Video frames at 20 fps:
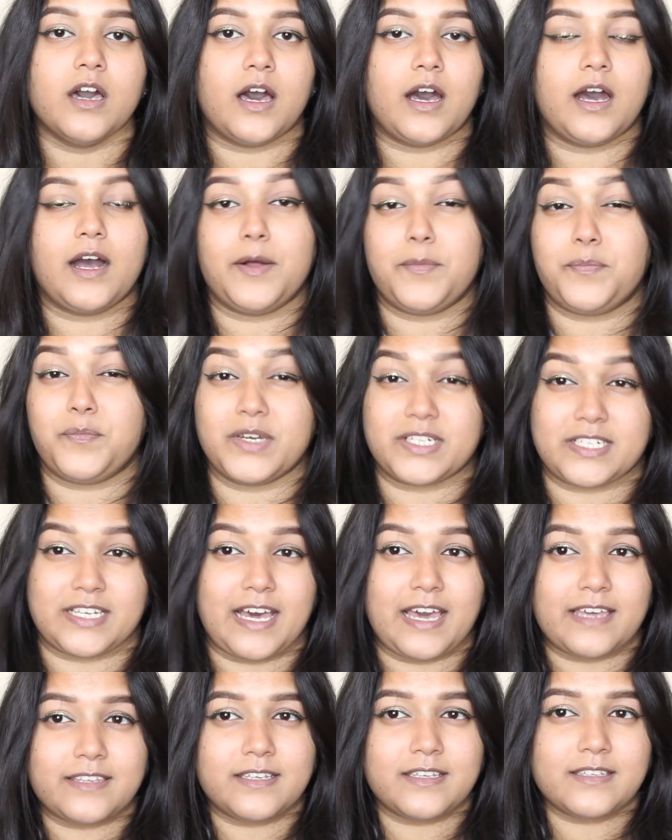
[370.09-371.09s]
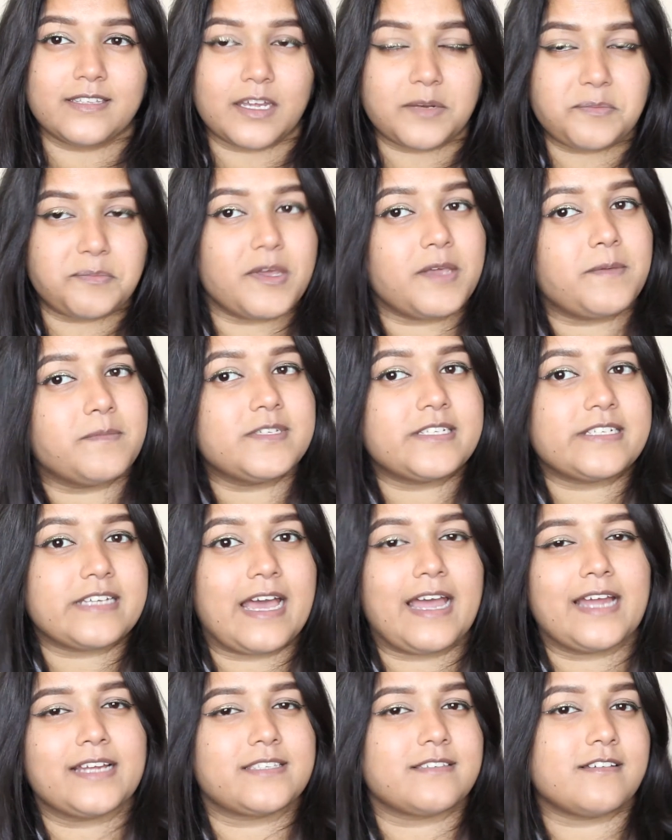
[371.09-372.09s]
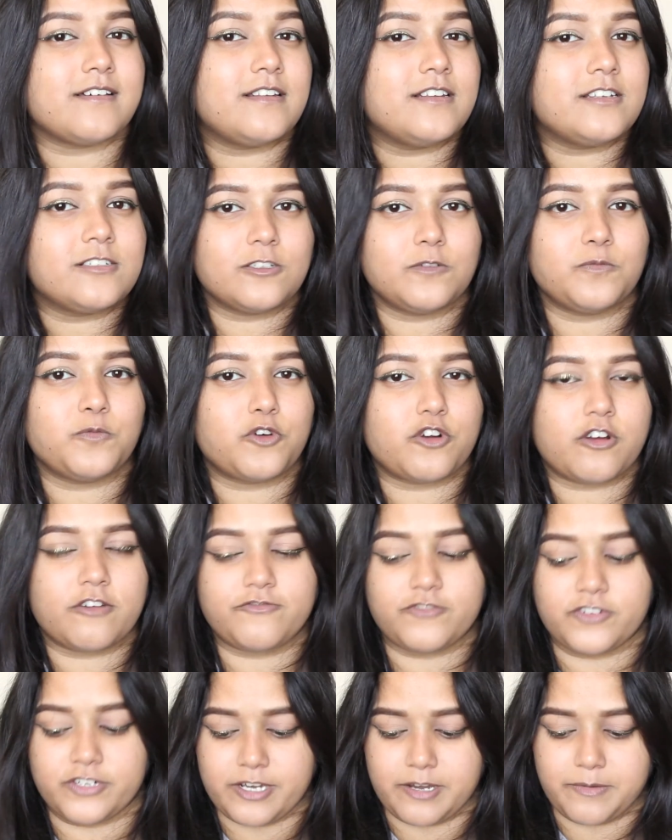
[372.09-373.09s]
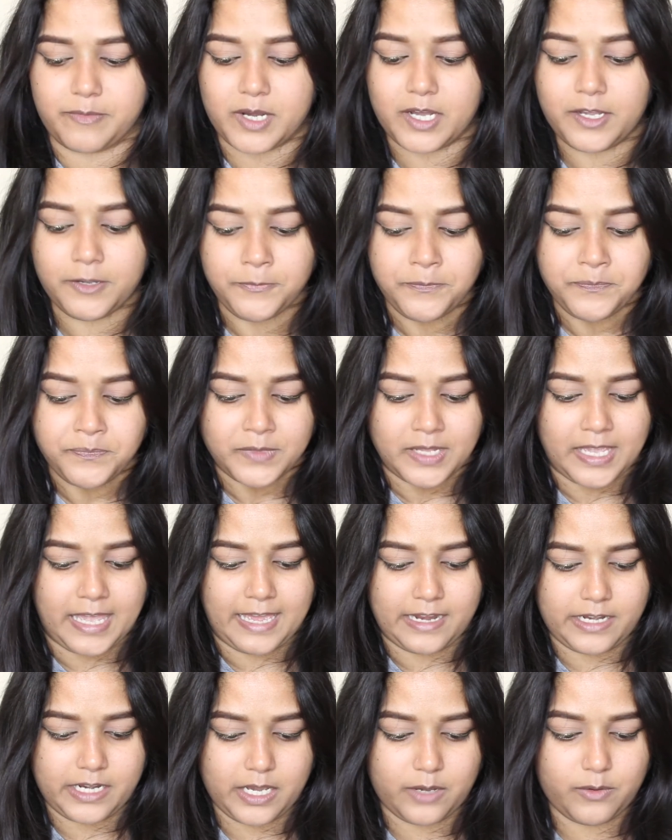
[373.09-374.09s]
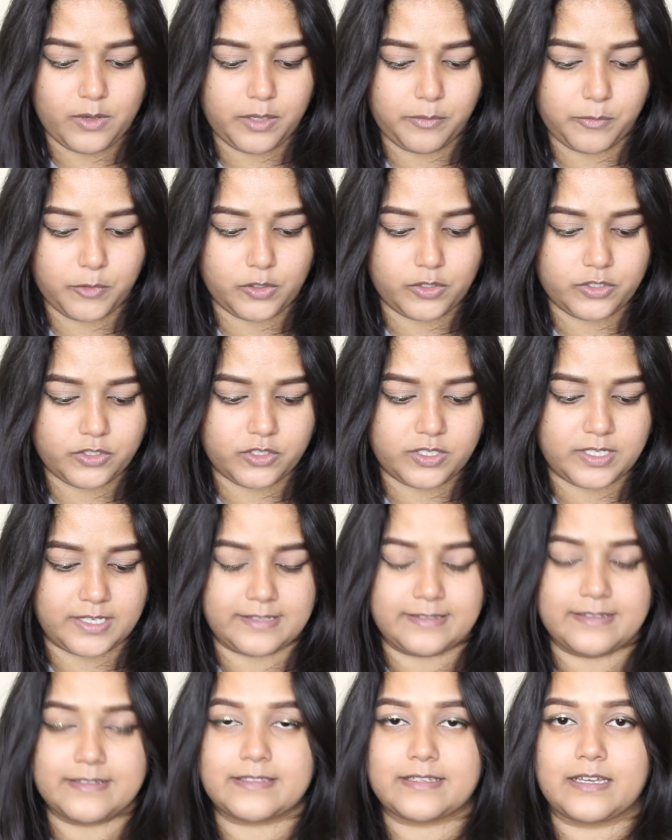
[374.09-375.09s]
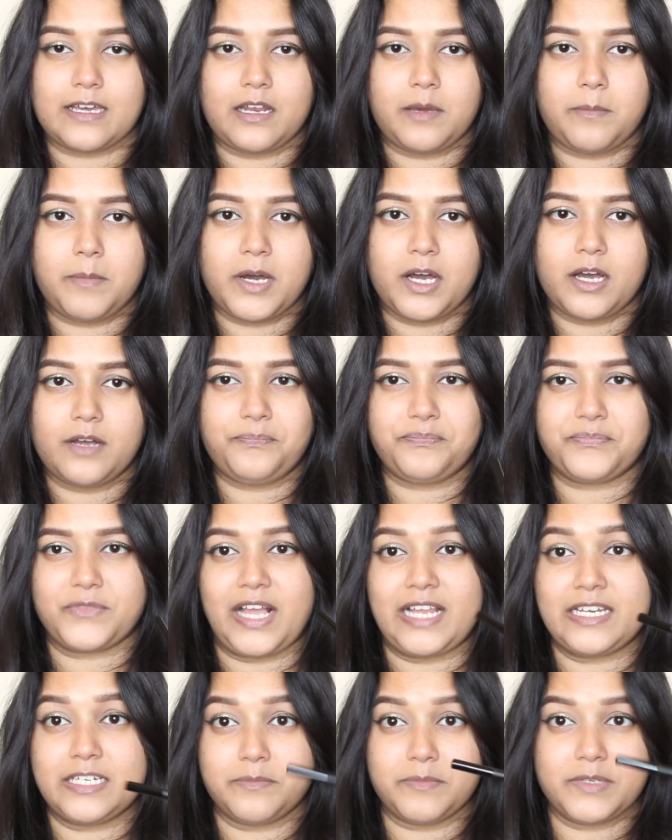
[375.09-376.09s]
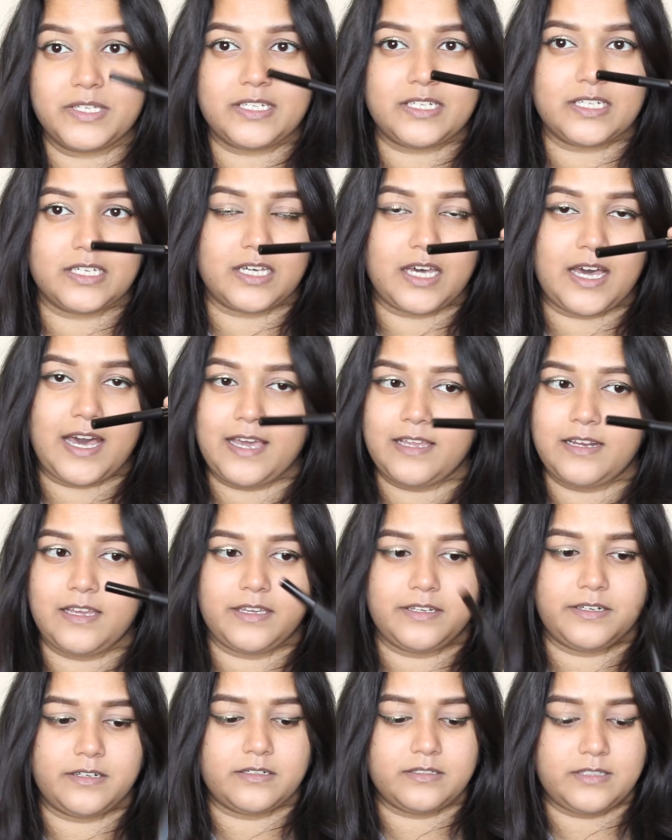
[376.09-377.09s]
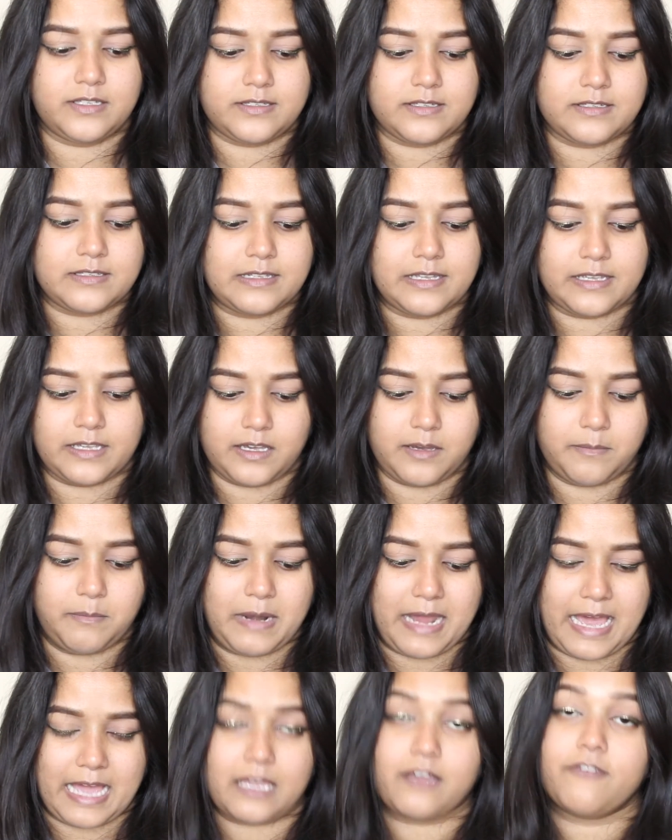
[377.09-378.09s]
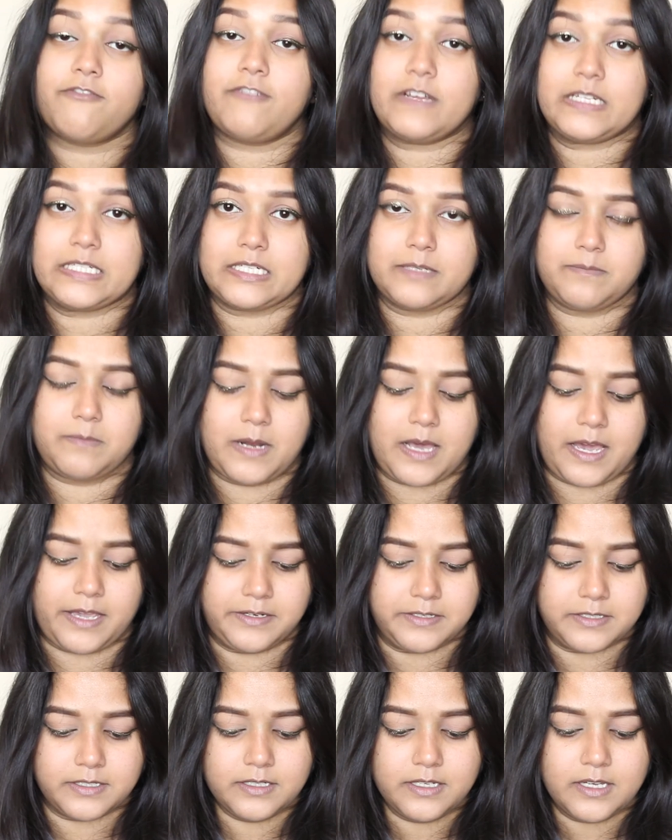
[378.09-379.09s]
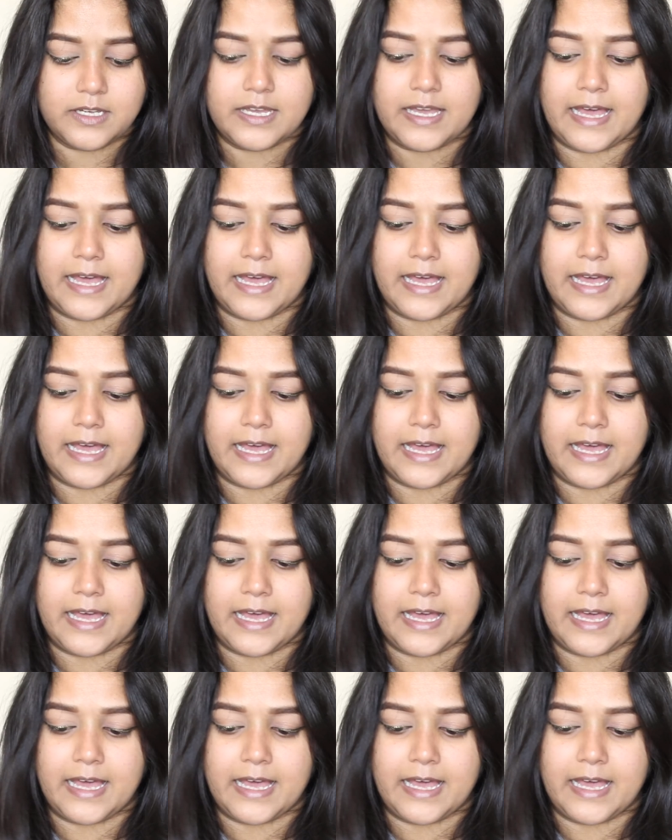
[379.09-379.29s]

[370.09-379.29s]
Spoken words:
But I think that pigment adds a little more of drama. And now I'm going to take this Colorbar Ultimate Eyeliner. This is like a black felted liner.